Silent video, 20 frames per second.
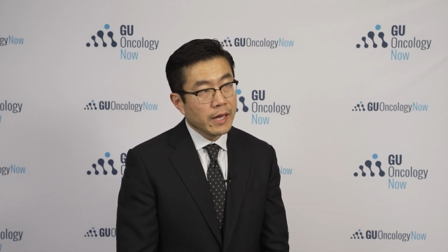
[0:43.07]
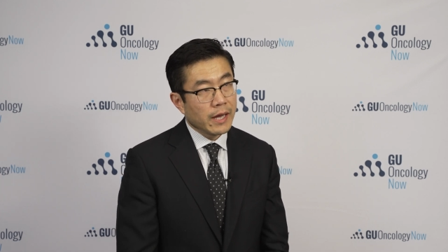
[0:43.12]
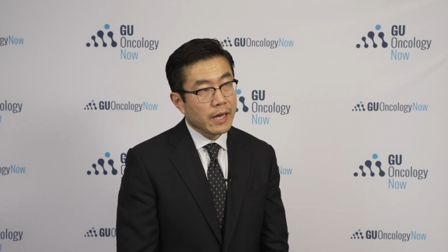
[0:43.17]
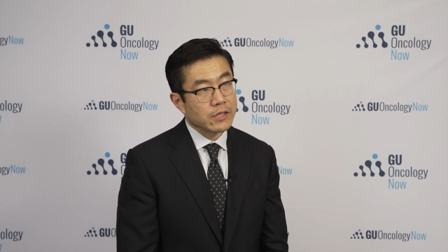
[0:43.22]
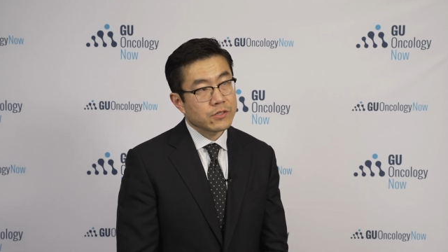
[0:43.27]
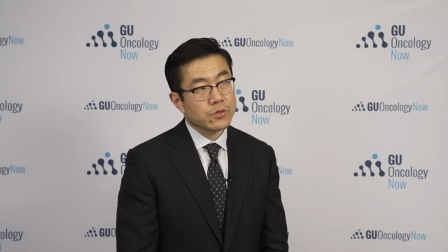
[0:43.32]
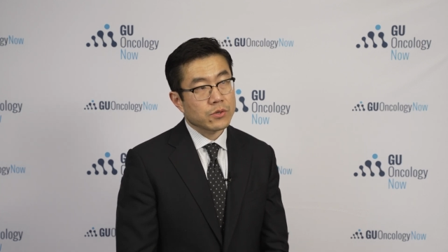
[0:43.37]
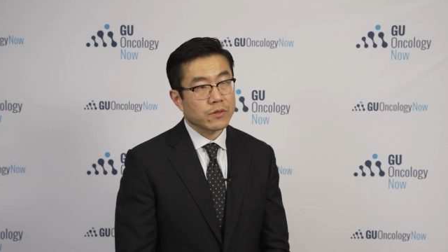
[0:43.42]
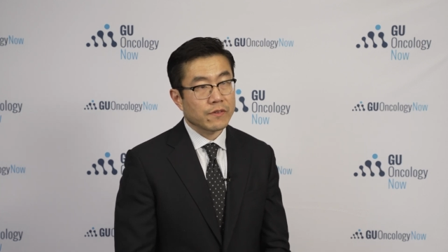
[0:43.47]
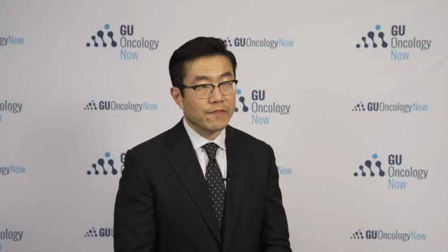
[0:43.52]

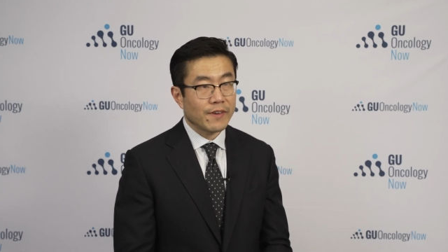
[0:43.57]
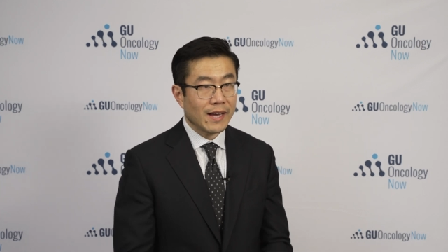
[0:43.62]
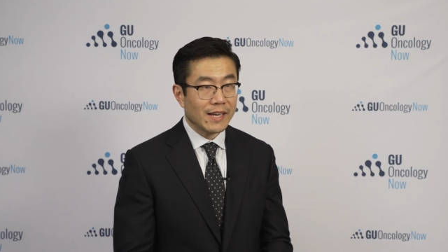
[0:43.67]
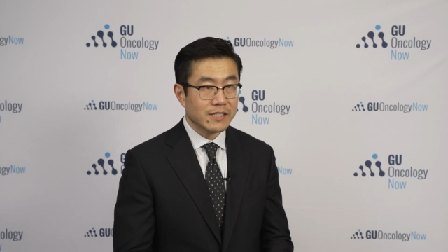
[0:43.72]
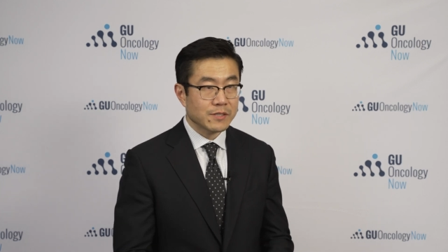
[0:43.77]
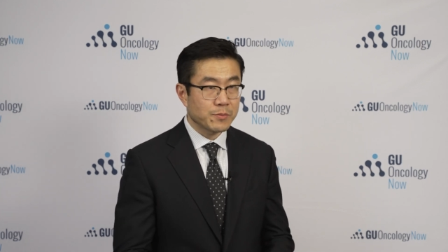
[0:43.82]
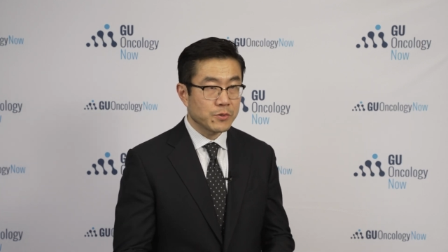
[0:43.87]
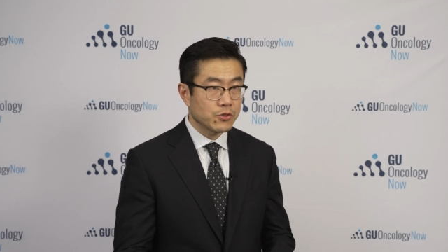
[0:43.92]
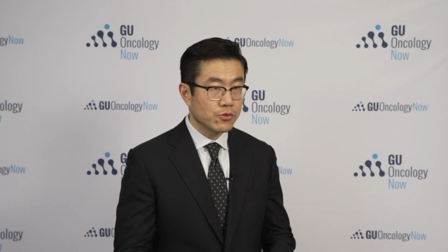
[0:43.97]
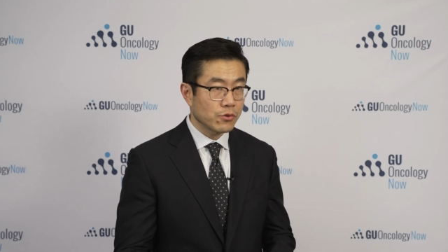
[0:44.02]
And so the
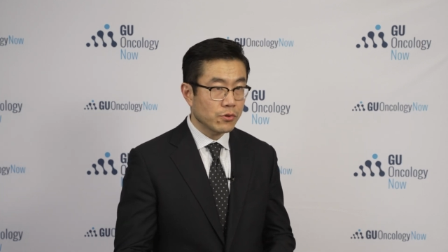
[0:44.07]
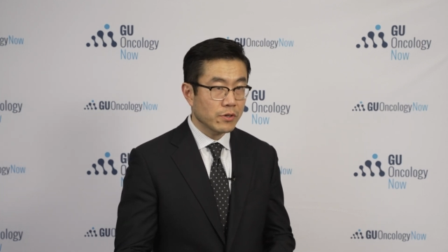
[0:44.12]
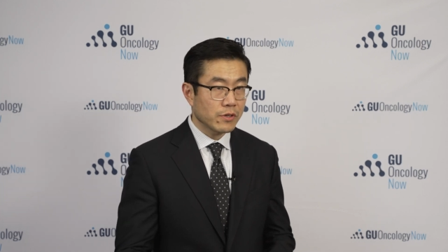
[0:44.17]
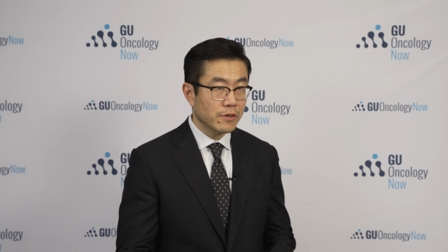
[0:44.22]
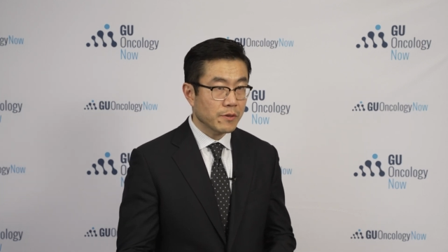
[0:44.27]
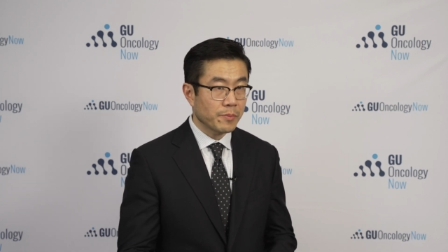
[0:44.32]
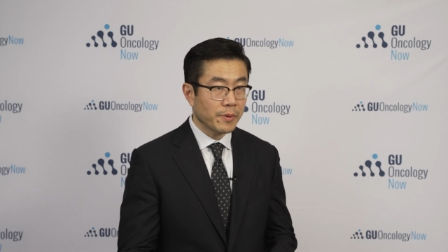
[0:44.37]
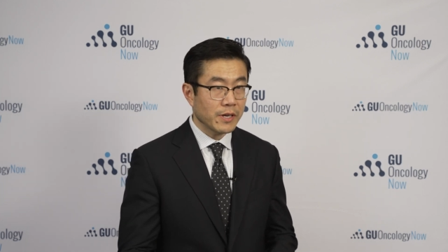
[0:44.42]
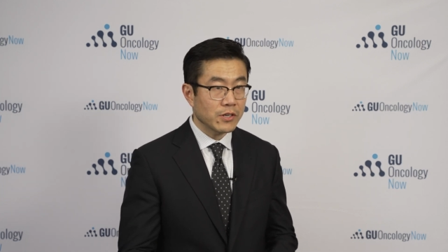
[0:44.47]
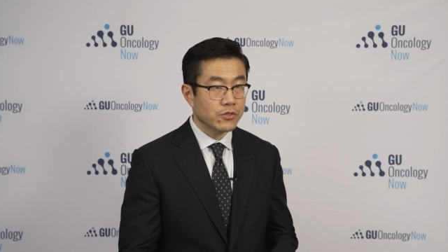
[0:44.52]
vast majority of
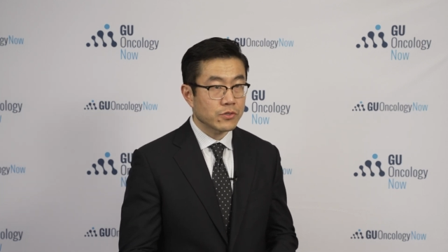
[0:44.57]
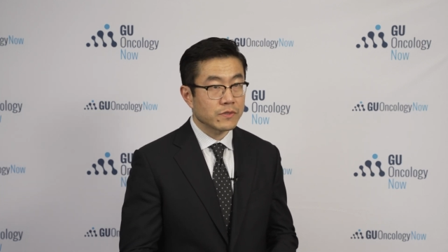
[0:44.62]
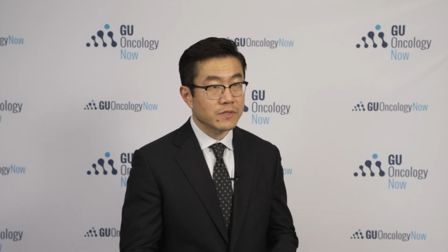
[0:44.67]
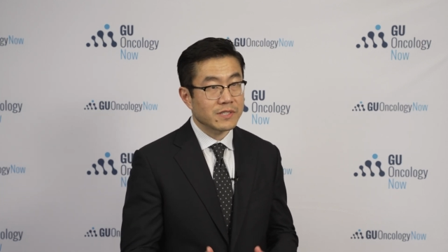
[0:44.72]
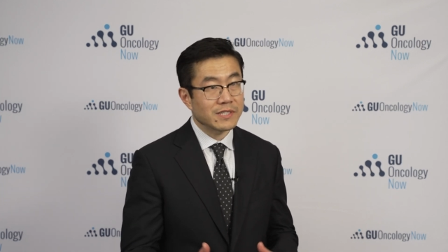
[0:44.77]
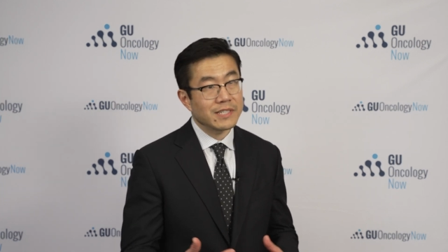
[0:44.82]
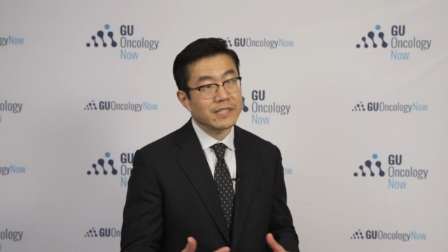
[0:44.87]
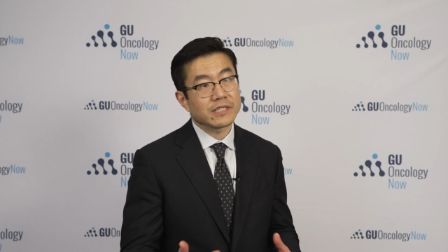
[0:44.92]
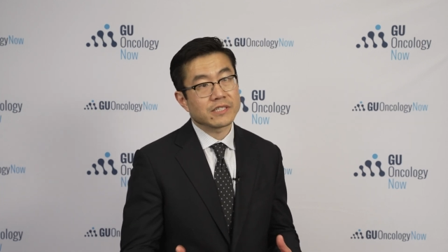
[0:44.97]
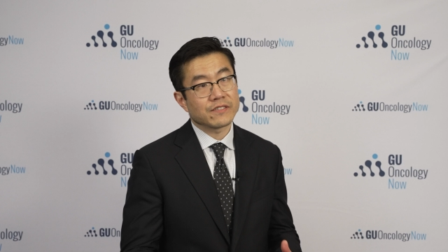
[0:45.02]
the patients
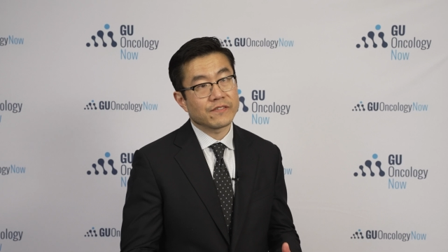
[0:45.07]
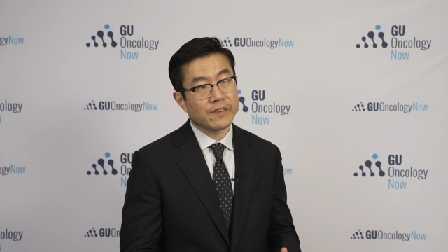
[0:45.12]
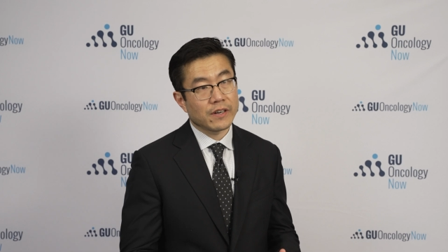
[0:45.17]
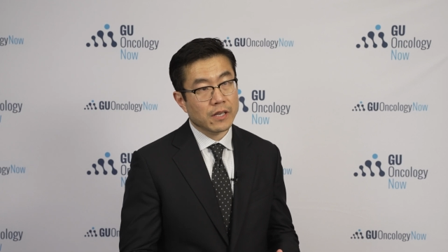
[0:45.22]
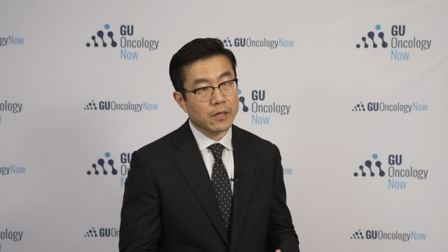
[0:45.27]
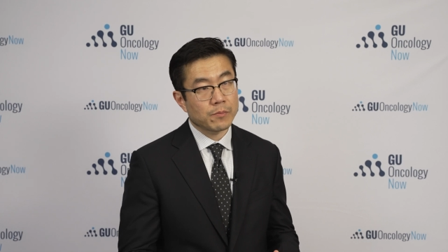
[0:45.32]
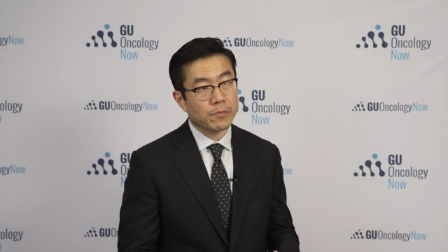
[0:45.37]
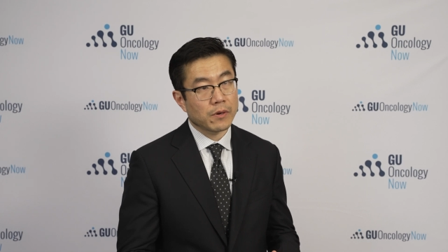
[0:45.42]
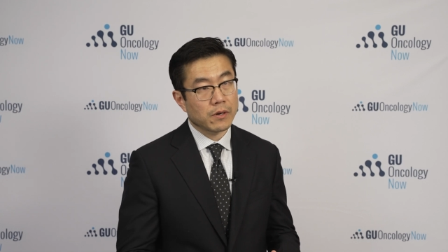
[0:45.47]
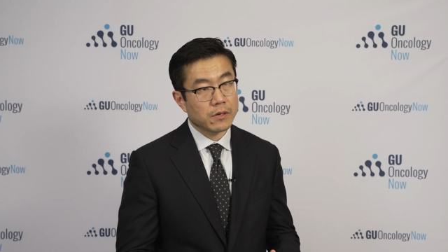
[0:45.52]
did
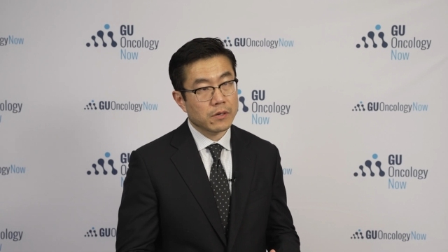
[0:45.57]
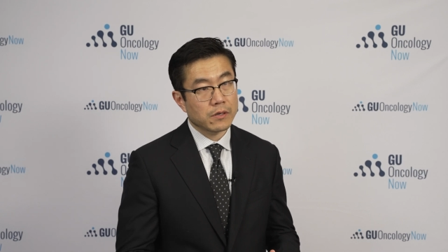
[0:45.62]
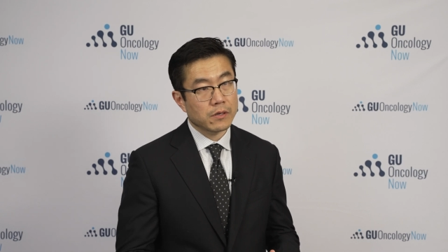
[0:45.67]
develop